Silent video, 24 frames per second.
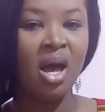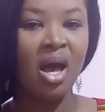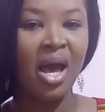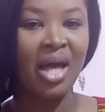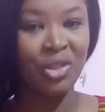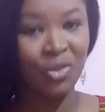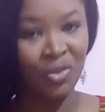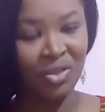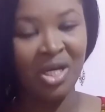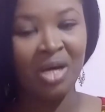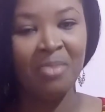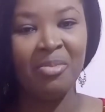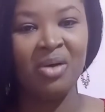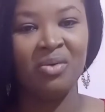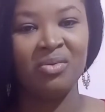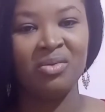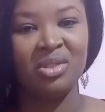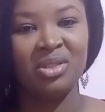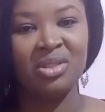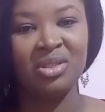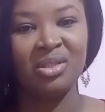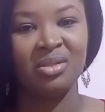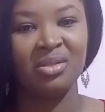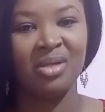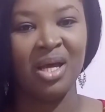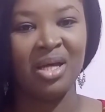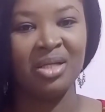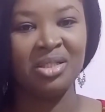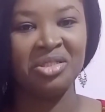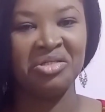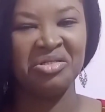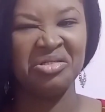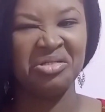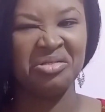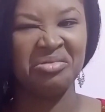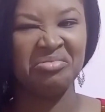I told her about it,
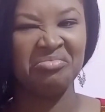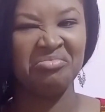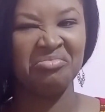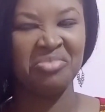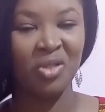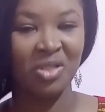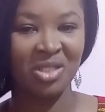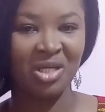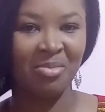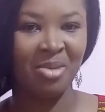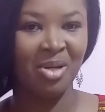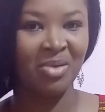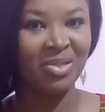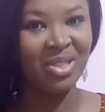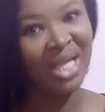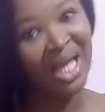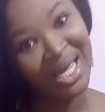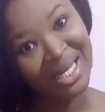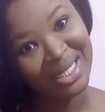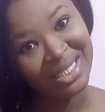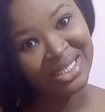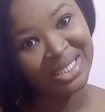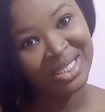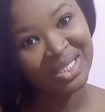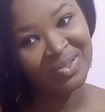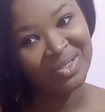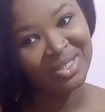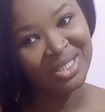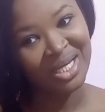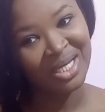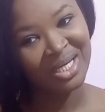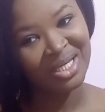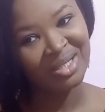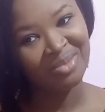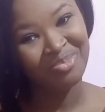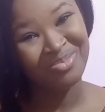and she talked about lice. I was
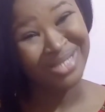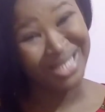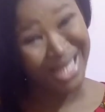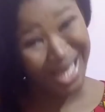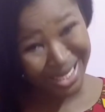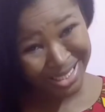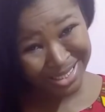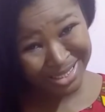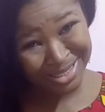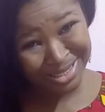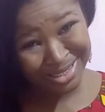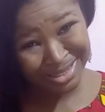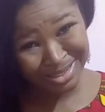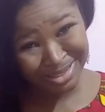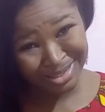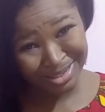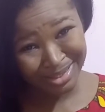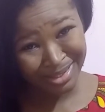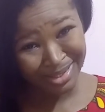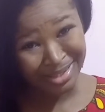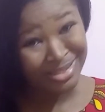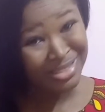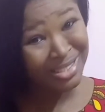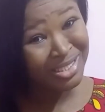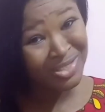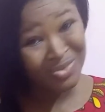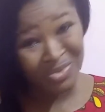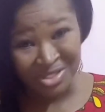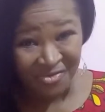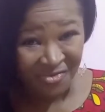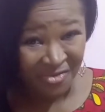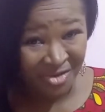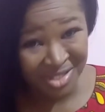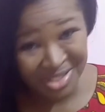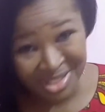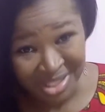like, lice? In this
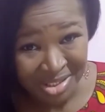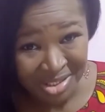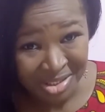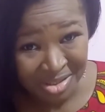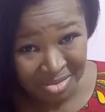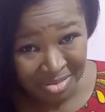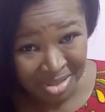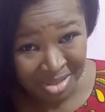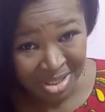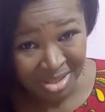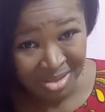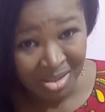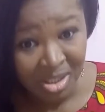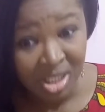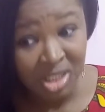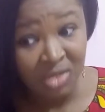21st century?